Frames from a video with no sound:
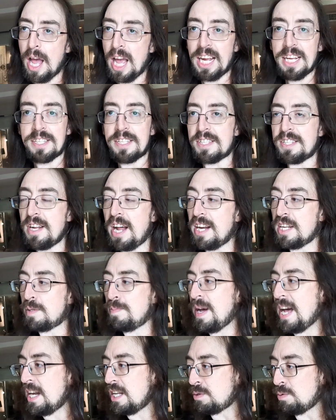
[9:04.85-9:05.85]
I guess it's not
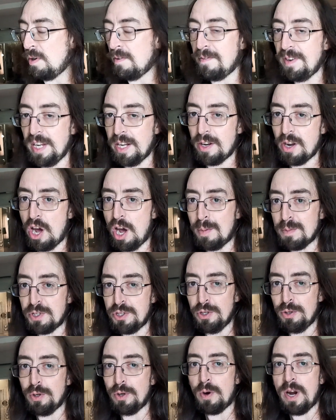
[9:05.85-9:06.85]
as bad as what
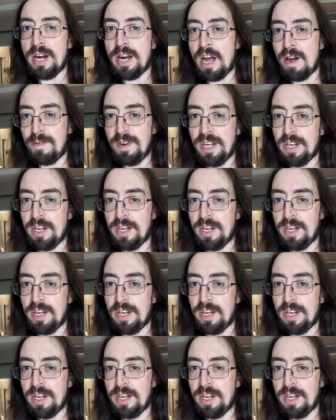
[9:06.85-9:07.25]
Vietnam's doing right now.